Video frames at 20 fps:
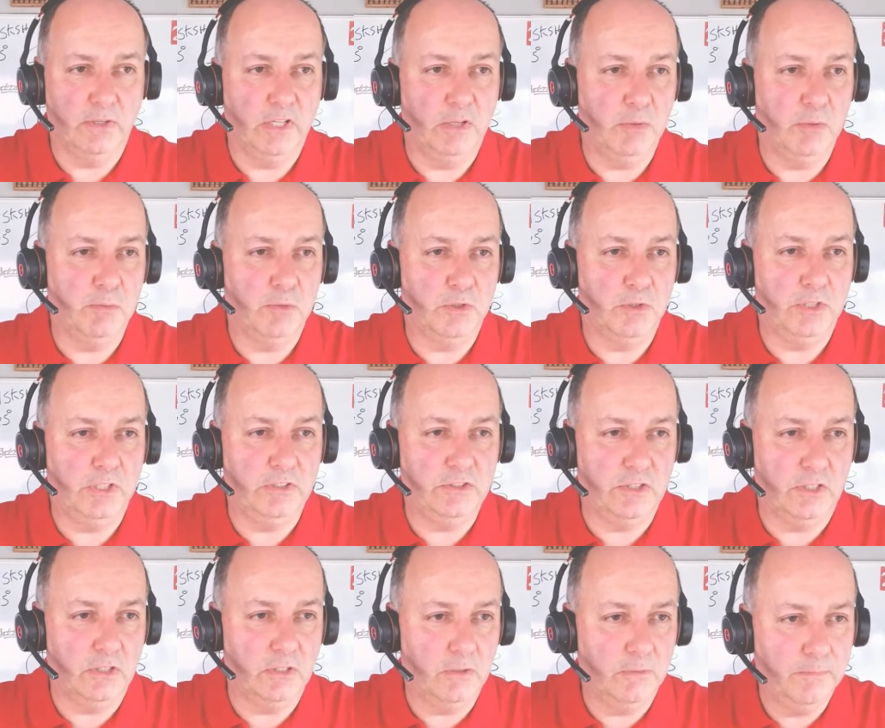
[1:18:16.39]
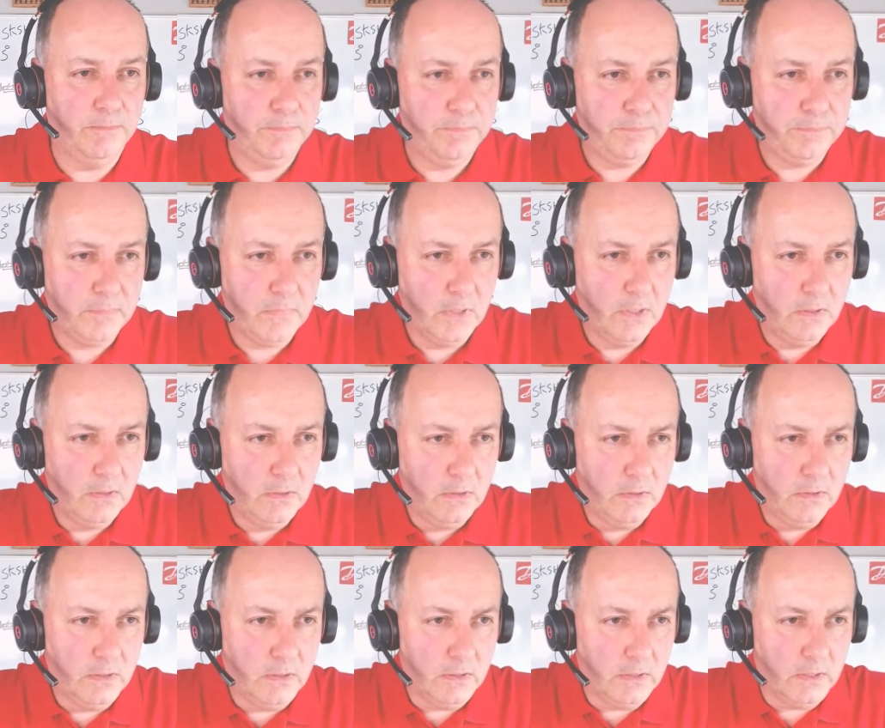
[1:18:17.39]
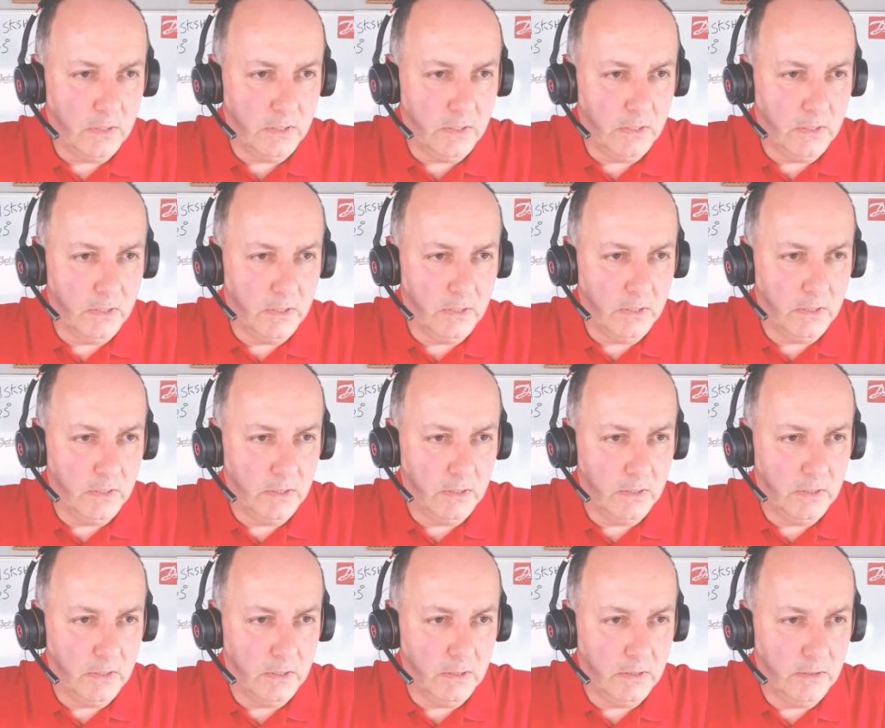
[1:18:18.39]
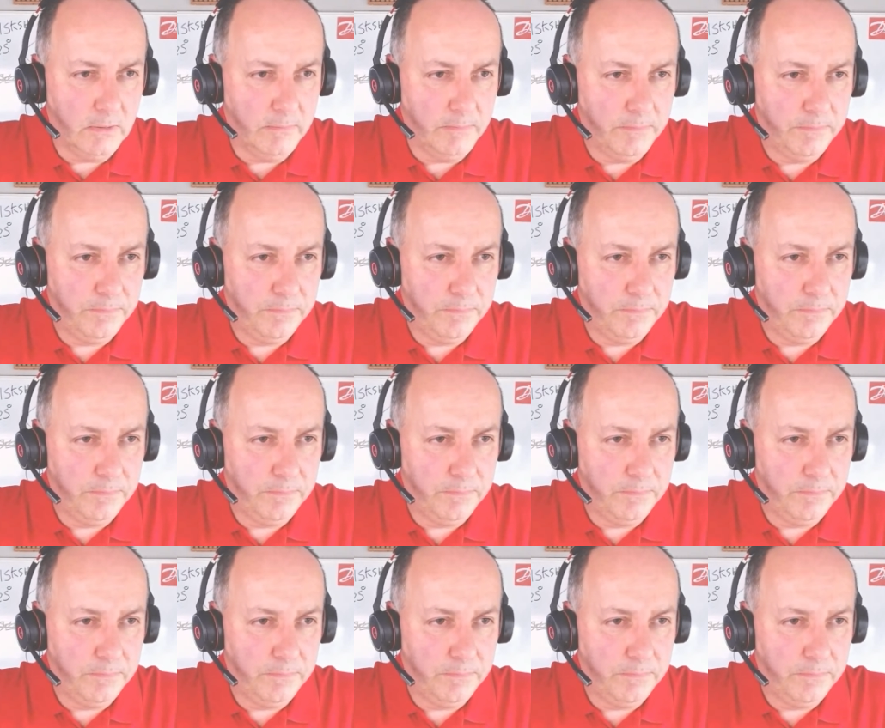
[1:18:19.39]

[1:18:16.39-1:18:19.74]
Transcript: a little bit more detail. For